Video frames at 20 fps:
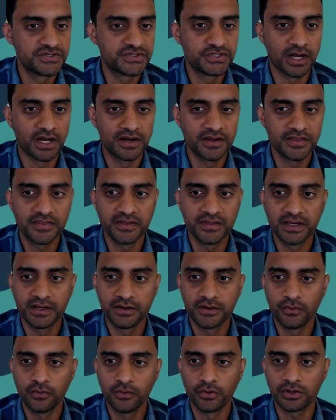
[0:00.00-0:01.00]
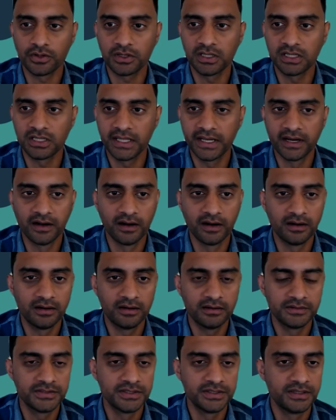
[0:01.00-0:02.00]
Jonathan or
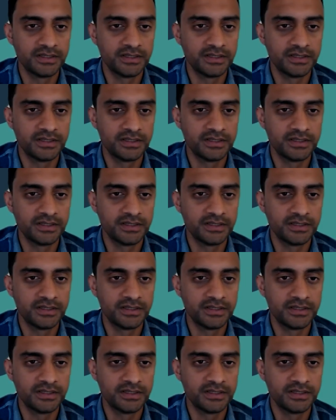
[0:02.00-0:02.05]
Claire,